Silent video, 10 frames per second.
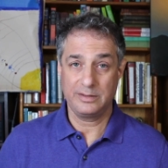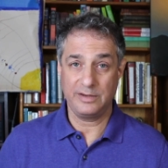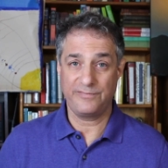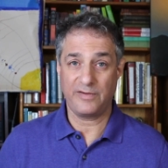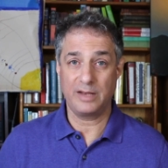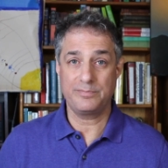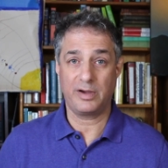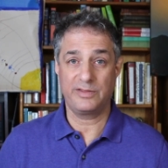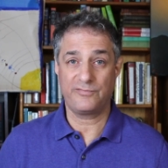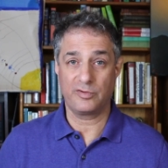defined
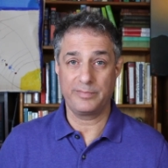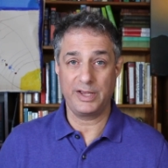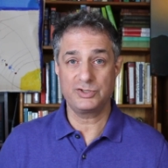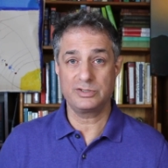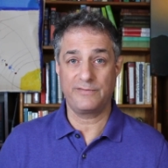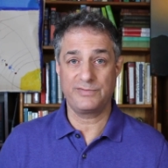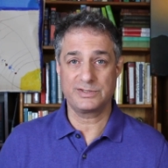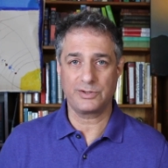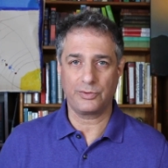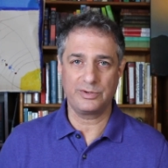by the formation of the
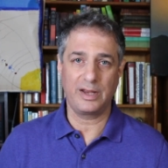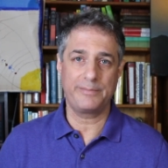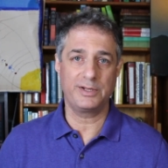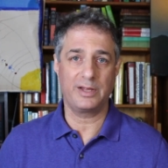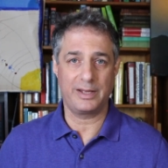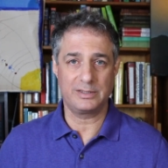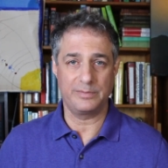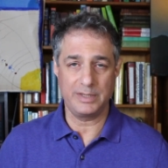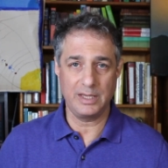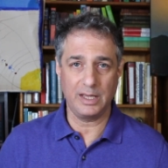solar nebula at the
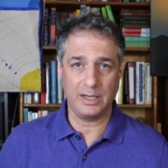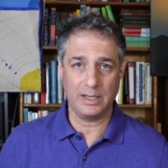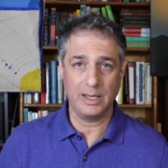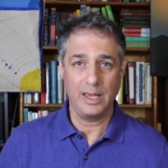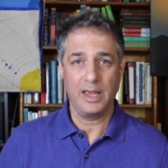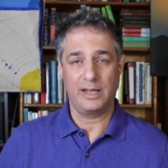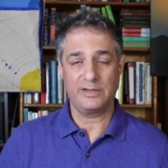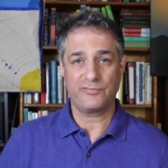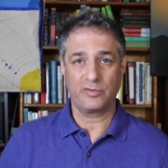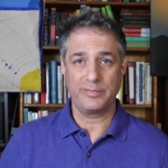beginning and
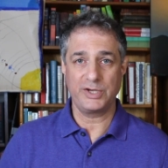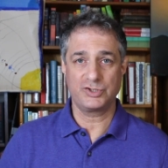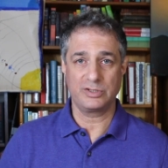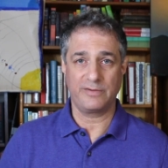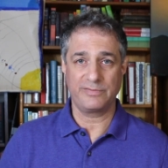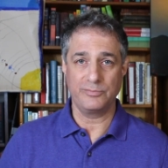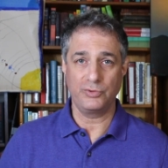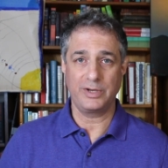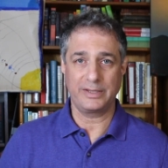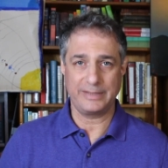the formation of the
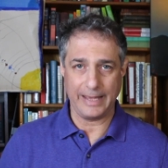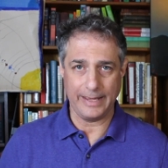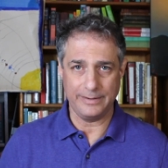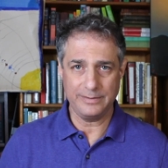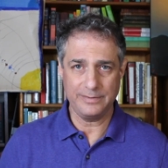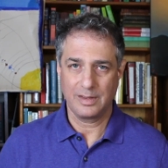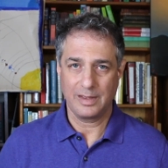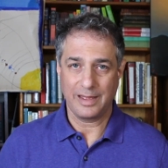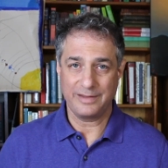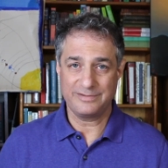Moon at the end.
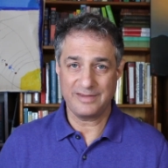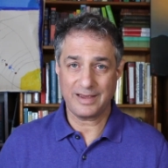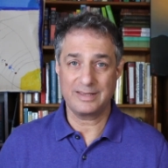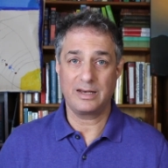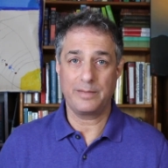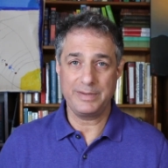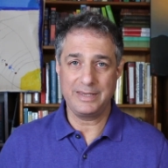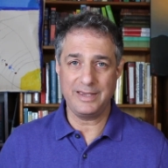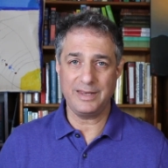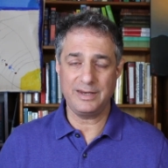And second, a
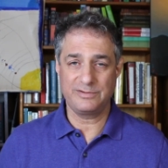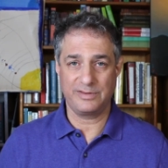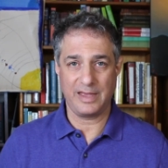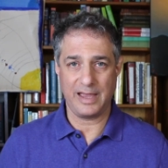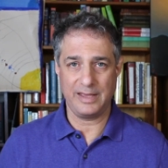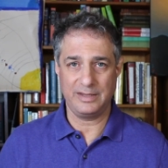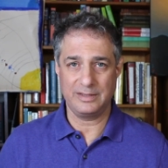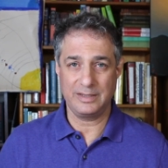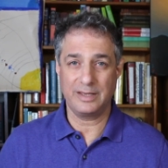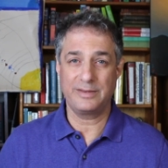beginning to the
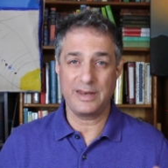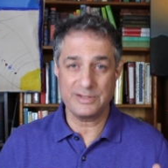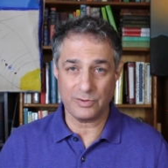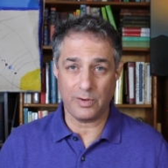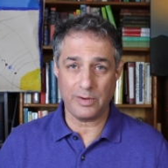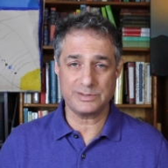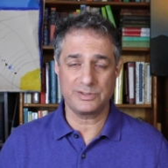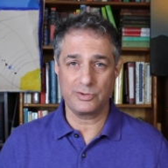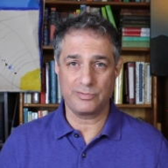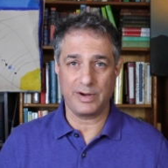Hadean Eon that is
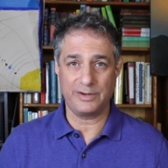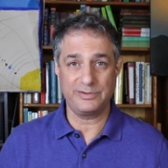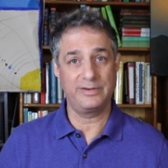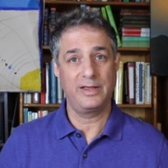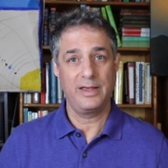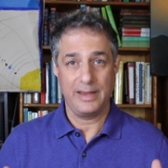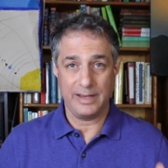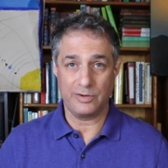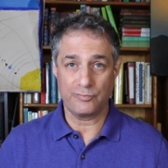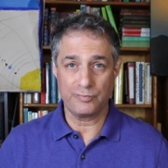also grounded
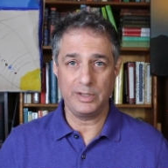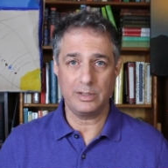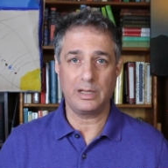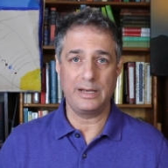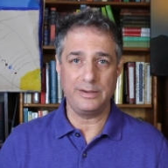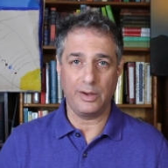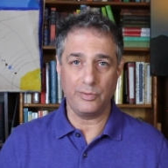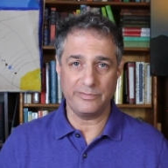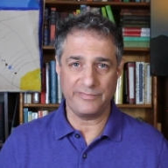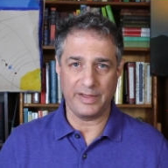in a real and
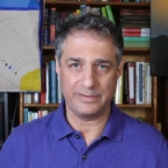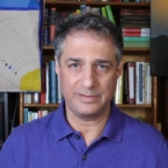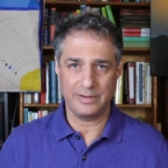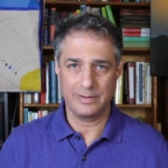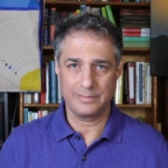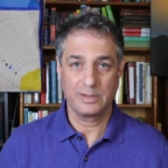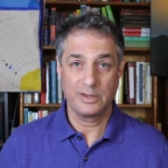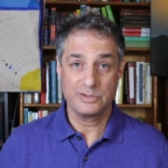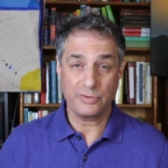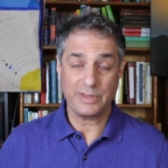known event. So